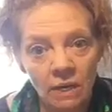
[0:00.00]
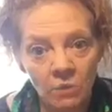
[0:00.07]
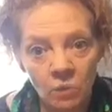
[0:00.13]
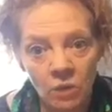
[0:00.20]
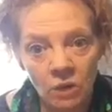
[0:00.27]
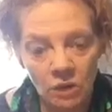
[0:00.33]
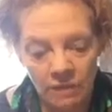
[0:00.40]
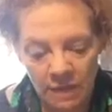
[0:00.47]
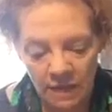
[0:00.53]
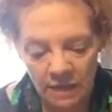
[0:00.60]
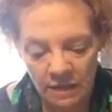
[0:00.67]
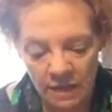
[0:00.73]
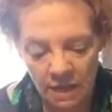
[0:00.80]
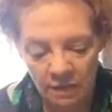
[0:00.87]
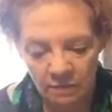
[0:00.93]
going to work on that
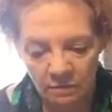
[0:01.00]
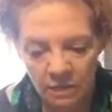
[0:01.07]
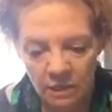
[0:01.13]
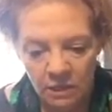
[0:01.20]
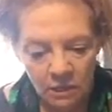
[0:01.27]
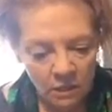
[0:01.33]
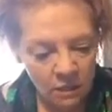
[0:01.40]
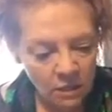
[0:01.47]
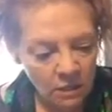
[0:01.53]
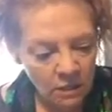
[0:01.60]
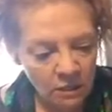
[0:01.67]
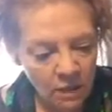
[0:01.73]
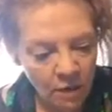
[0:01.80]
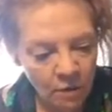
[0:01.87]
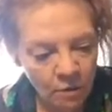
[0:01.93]
yet.
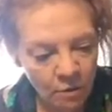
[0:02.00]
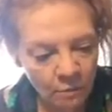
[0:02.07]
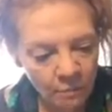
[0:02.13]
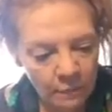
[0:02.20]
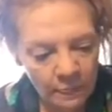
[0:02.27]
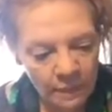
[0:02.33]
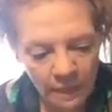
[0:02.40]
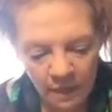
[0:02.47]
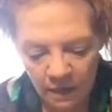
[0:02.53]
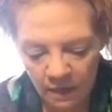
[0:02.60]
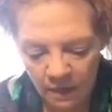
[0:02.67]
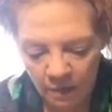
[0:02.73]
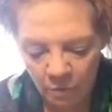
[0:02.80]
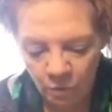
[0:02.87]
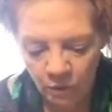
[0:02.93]
So
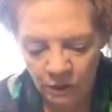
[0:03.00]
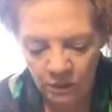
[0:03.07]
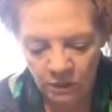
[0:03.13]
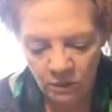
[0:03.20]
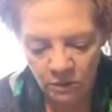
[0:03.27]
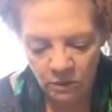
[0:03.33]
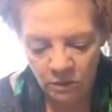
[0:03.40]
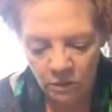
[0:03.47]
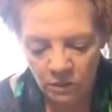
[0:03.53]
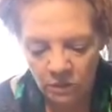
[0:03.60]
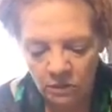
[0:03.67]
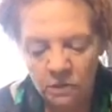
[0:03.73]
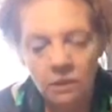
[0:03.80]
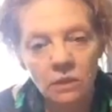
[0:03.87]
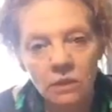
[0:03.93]
we're going to just
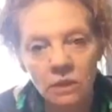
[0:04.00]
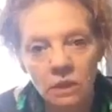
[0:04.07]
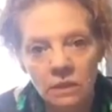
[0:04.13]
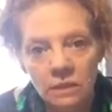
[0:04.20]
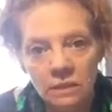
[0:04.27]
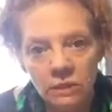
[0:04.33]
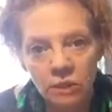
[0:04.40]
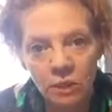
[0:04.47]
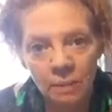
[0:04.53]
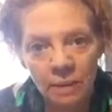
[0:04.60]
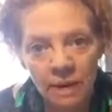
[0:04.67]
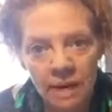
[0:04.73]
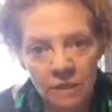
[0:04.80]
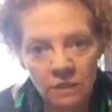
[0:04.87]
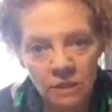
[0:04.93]
jump
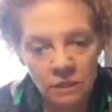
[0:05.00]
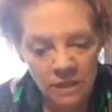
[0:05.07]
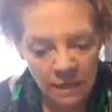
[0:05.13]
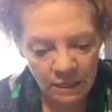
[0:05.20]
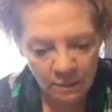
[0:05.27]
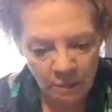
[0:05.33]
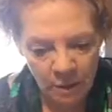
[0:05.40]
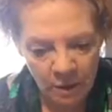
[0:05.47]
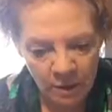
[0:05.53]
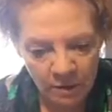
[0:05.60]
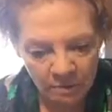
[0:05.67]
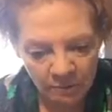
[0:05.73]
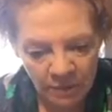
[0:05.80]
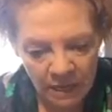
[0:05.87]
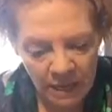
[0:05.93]
ahead to the next
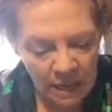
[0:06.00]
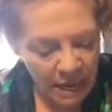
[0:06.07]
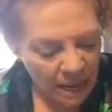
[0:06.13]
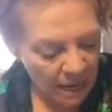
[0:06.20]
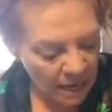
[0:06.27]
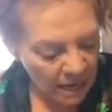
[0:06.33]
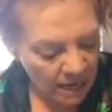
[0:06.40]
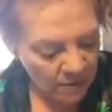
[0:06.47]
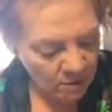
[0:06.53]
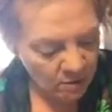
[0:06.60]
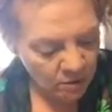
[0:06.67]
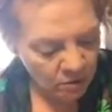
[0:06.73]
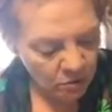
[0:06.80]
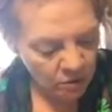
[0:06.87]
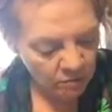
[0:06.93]
part, and there's
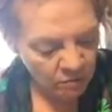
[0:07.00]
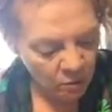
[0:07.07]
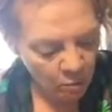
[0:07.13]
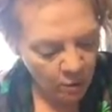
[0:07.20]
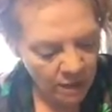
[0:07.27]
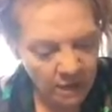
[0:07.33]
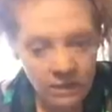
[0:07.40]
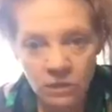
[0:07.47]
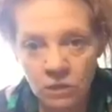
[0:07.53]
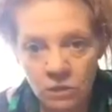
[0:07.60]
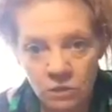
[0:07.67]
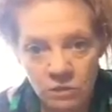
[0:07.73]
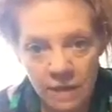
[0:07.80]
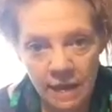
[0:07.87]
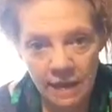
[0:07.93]
two different ways to
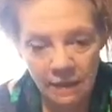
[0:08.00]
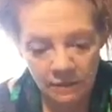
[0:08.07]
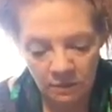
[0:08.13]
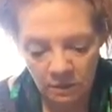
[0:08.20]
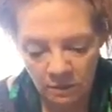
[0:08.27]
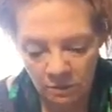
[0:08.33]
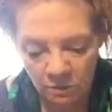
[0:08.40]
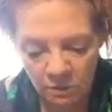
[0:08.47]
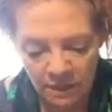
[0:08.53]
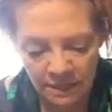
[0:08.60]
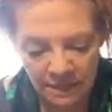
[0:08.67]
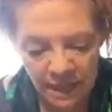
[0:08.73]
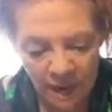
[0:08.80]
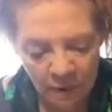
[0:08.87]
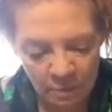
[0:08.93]
do that. To do the
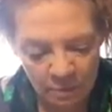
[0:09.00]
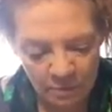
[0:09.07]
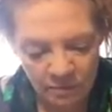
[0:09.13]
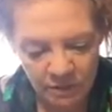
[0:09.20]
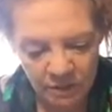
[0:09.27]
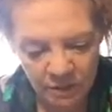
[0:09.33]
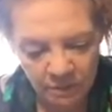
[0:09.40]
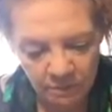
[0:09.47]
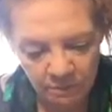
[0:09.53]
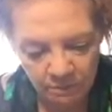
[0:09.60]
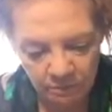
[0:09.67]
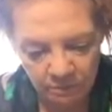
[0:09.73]
top of your